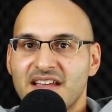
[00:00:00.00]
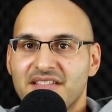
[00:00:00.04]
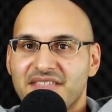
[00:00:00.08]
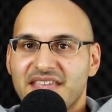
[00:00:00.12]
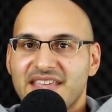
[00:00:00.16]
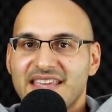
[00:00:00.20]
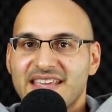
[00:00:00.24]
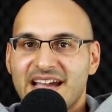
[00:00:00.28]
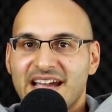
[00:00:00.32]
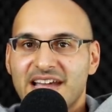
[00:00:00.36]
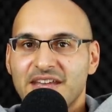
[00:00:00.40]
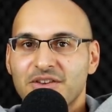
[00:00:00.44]

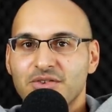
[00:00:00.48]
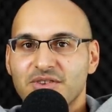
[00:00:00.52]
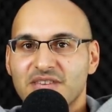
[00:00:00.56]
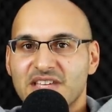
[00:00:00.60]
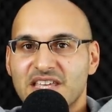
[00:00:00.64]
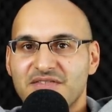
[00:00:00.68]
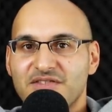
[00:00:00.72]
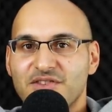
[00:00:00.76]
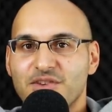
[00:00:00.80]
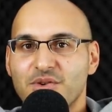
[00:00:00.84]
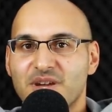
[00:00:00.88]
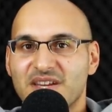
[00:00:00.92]
They cannot
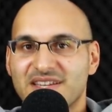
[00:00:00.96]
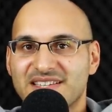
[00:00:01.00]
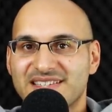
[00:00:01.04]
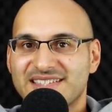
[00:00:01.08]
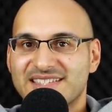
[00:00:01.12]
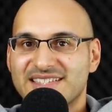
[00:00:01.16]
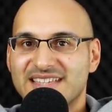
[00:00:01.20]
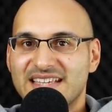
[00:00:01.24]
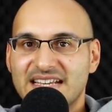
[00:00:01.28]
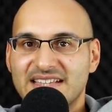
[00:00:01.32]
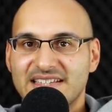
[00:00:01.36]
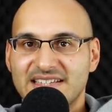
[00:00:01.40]
give you a
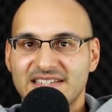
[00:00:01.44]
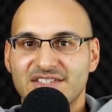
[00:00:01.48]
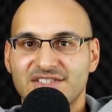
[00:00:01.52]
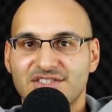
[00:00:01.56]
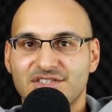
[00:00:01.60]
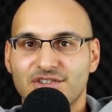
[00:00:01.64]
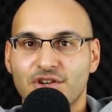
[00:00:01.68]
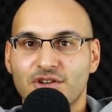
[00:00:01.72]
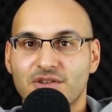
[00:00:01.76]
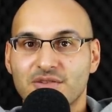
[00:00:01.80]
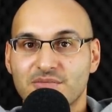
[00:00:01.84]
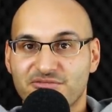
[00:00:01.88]
set in
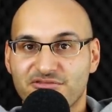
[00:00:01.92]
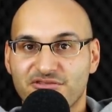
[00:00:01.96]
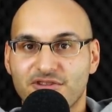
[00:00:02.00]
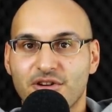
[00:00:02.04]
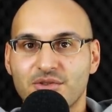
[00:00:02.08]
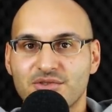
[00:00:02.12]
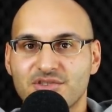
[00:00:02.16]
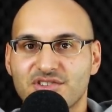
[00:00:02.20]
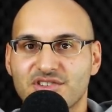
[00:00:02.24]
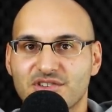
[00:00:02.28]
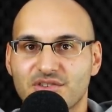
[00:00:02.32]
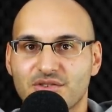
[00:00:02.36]
stone
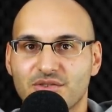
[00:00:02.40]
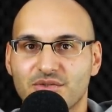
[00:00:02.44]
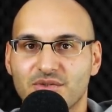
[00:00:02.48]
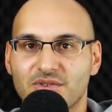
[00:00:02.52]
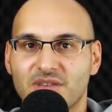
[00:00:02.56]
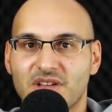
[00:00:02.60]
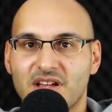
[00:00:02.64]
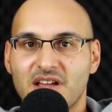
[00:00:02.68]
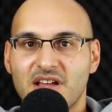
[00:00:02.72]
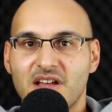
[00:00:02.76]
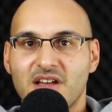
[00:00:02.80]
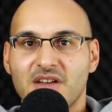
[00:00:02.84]
protocol